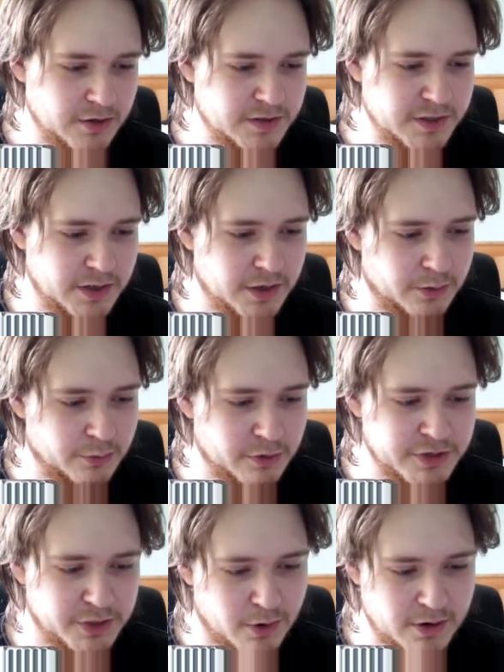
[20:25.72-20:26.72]
Rush
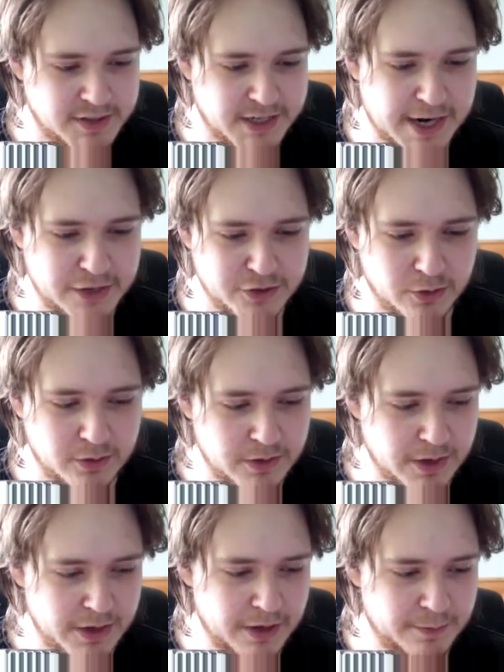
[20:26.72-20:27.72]
the Rocks, Hydro
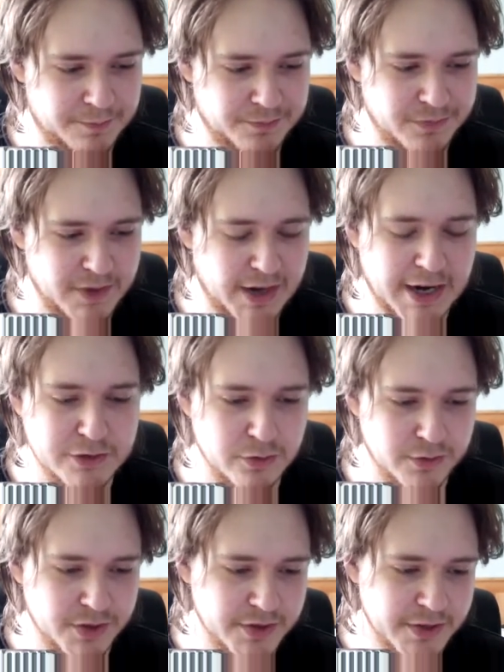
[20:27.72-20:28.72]

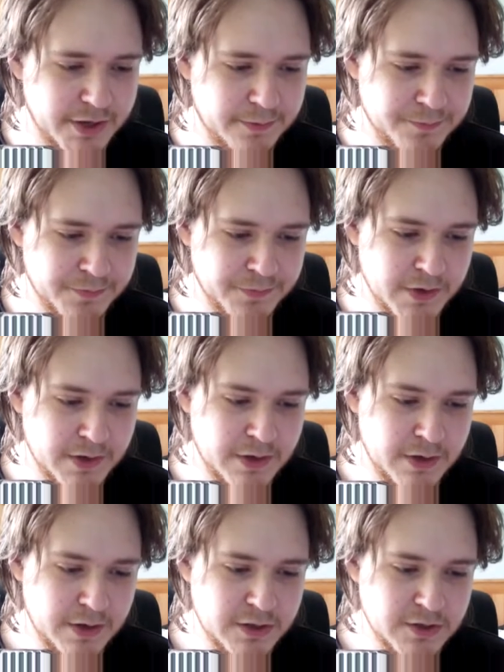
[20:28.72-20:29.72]
Thunder,
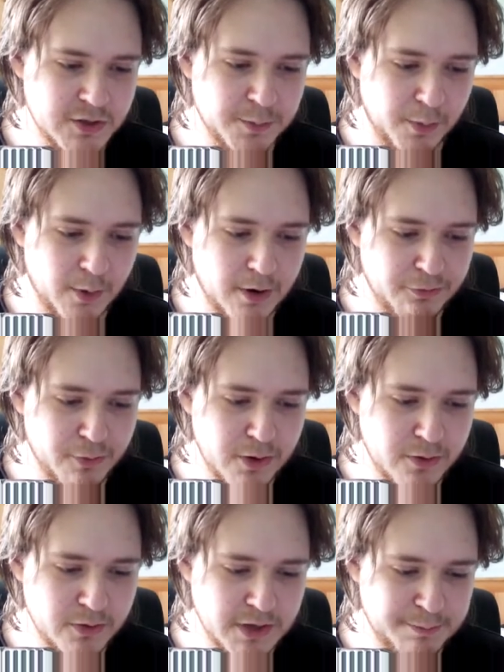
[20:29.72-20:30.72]
Super
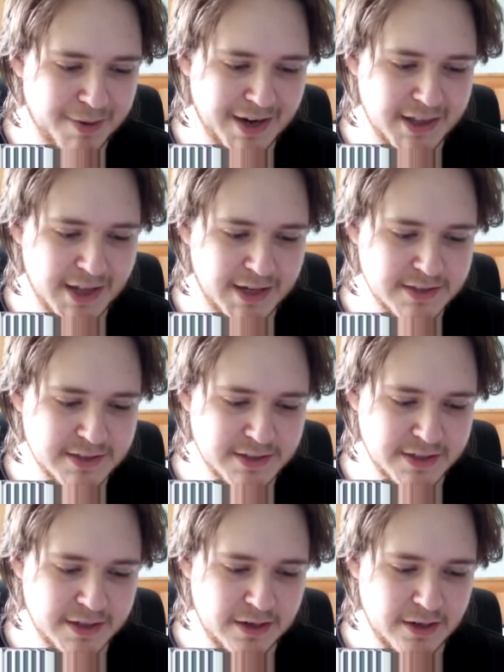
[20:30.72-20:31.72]
Off-Road, Badlands,
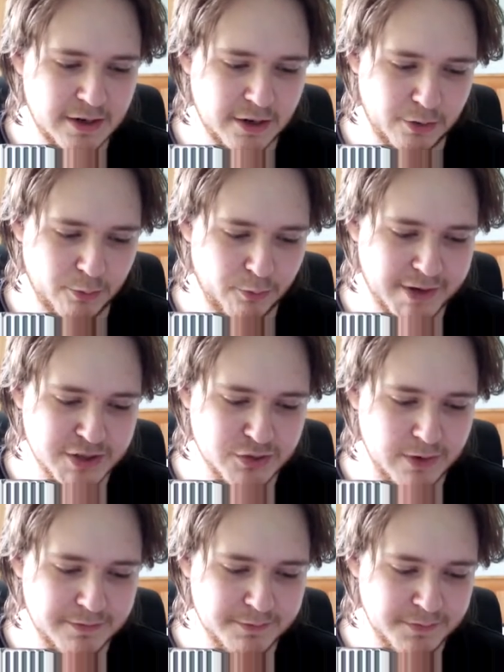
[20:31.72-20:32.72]
Race
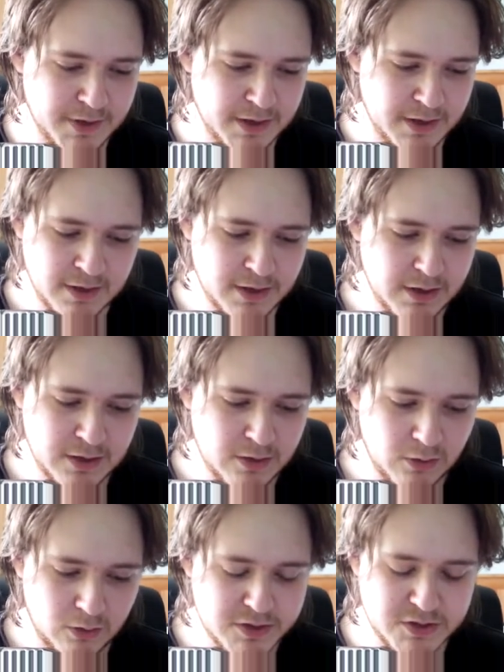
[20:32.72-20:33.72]
Driven,
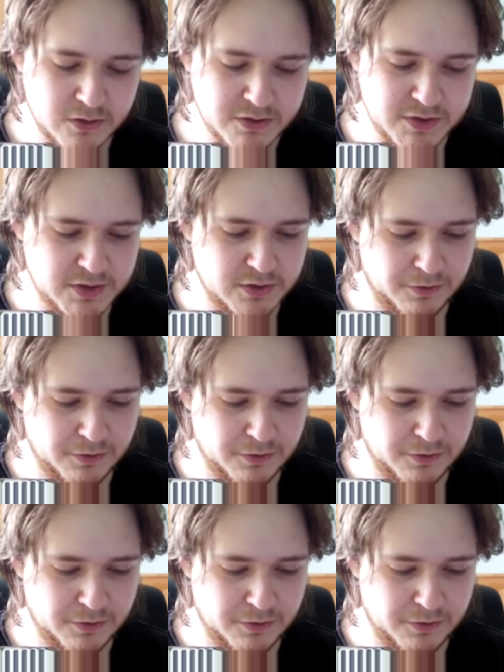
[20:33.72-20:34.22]
all sorts of stuff.